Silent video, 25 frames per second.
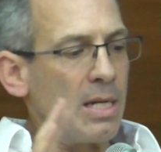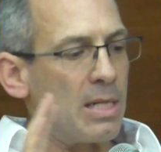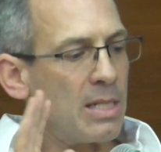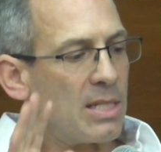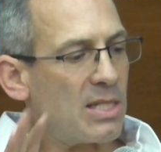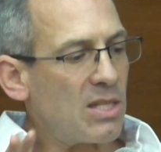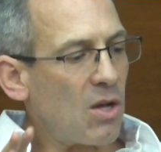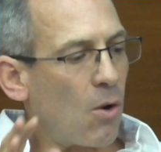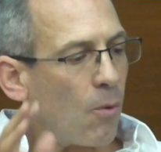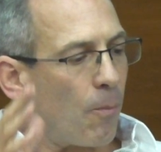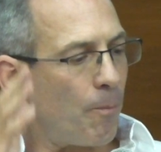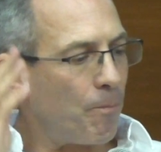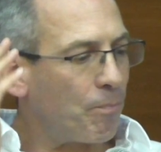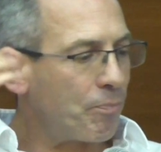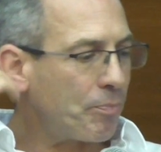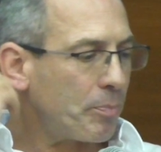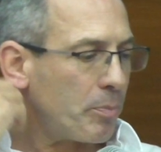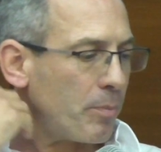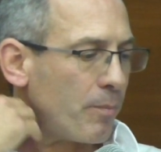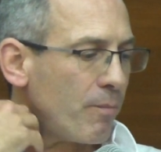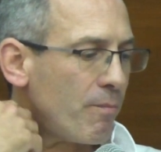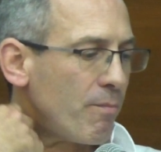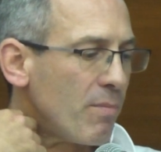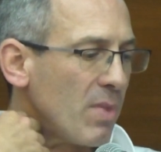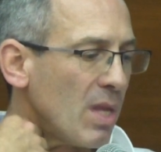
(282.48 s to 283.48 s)
So,
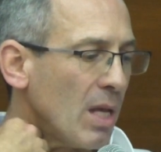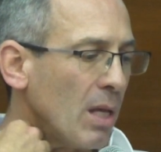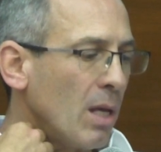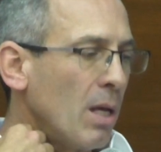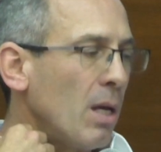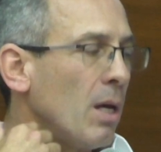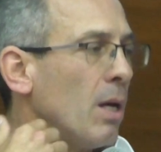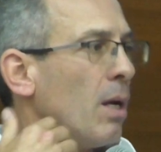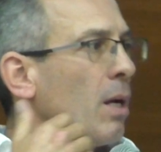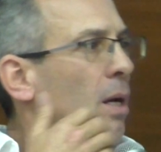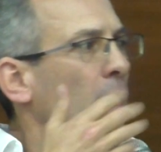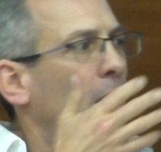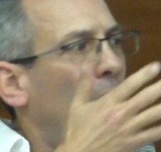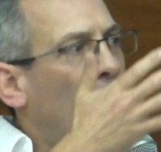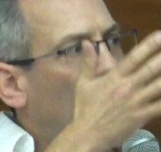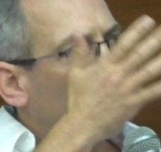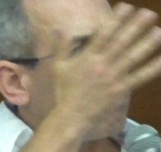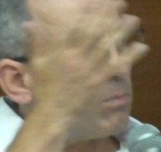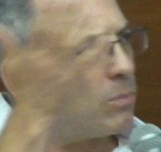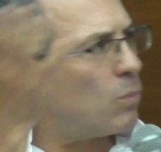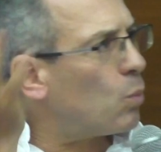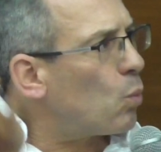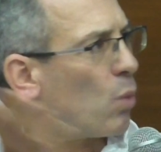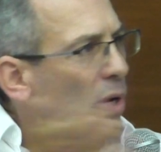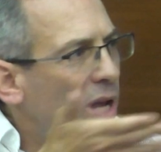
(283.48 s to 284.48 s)

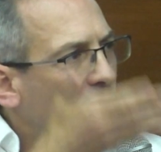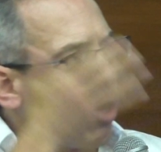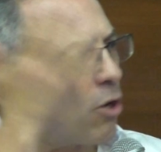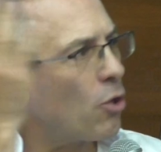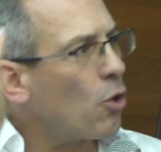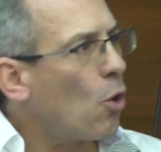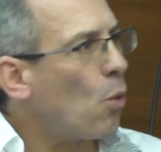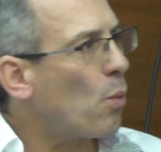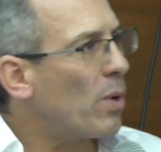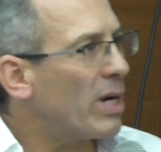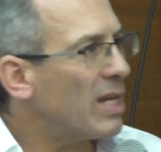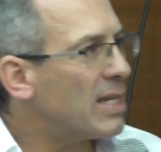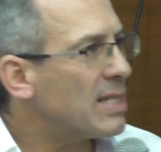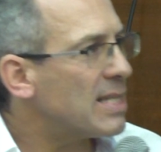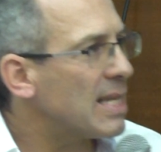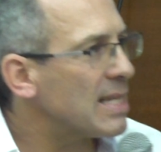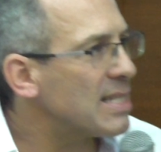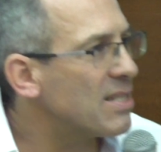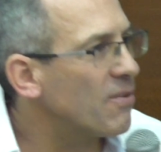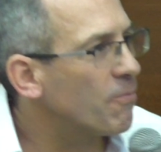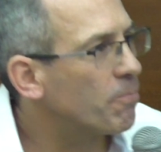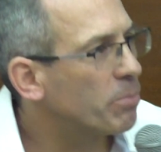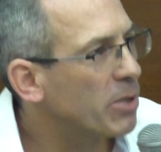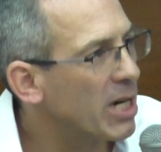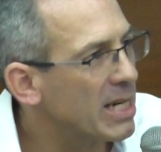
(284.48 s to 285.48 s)
we all know what
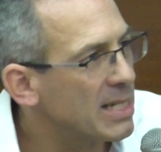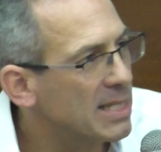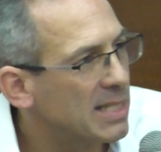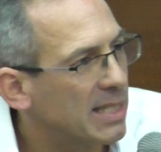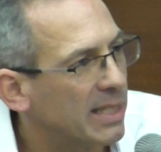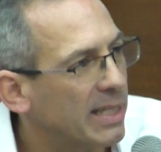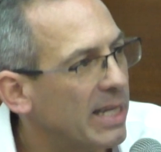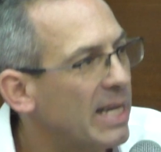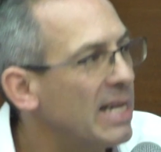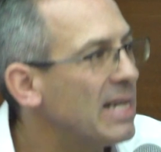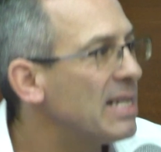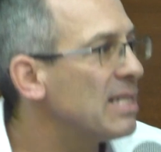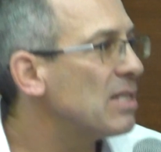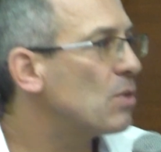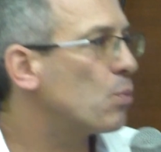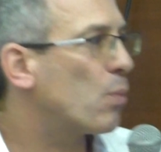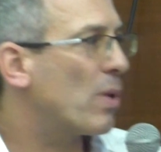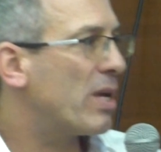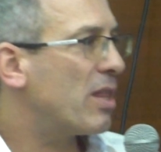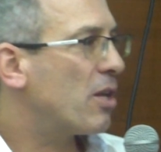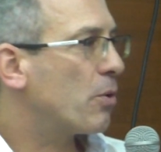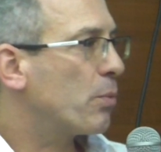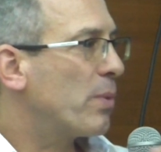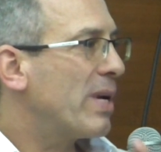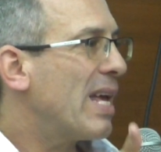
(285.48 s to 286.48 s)
excessive pricing is,
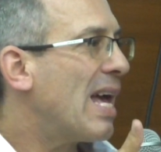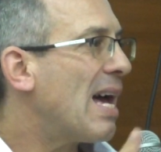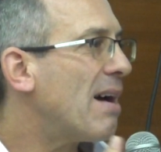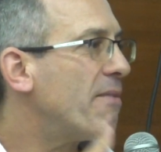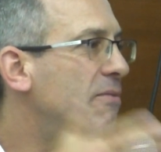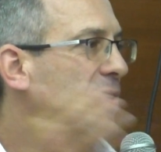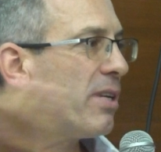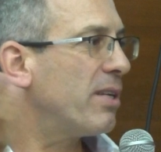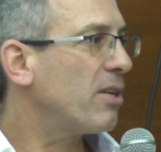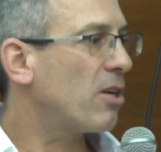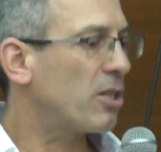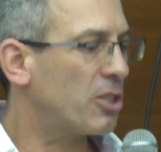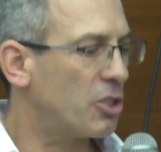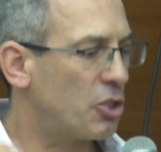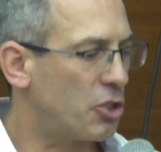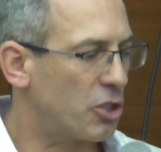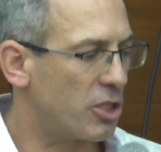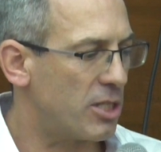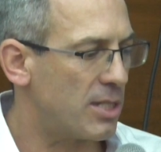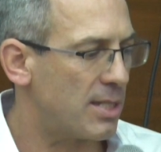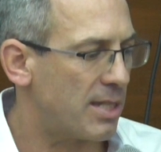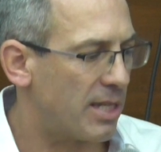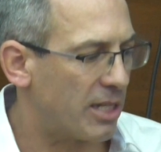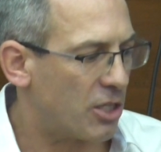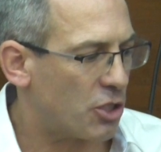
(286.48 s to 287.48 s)
whether we have it in our
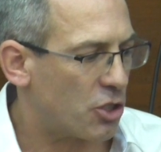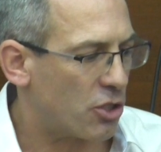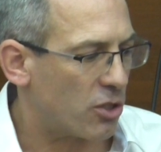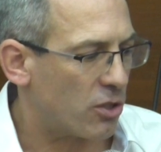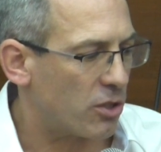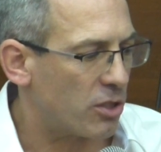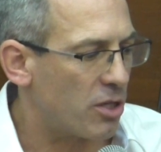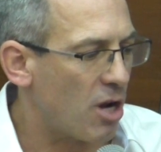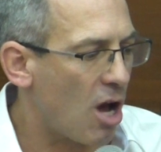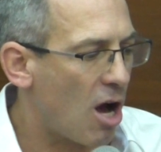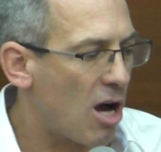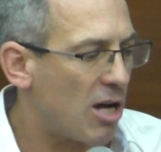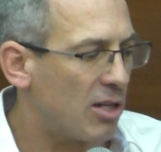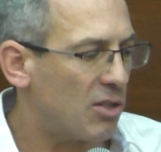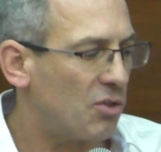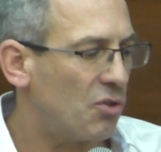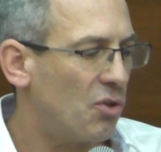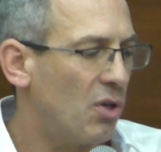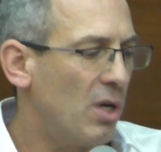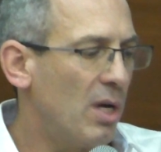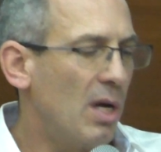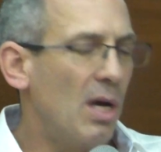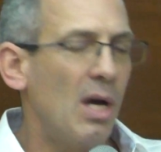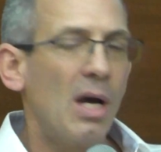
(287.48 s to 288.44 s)
jurisdiction or not.